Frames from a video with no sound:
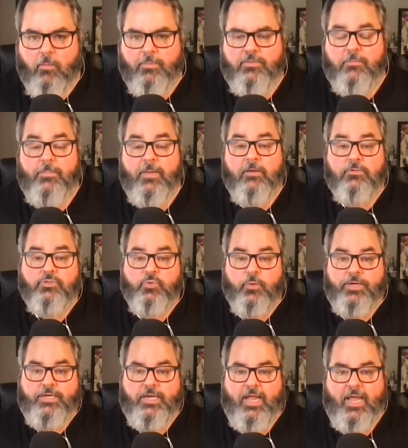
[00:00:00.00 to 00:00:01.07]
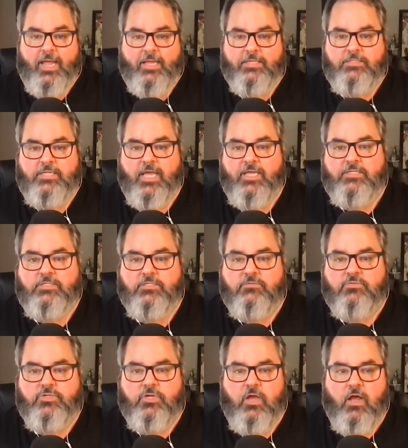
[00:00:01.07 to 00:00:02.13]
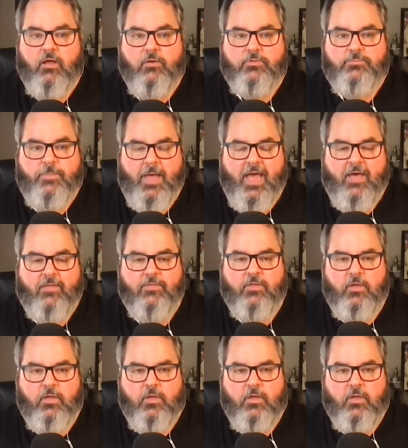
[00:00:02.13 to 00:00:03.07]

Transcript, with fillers: But the bigger story today is Tastes of Chicago's path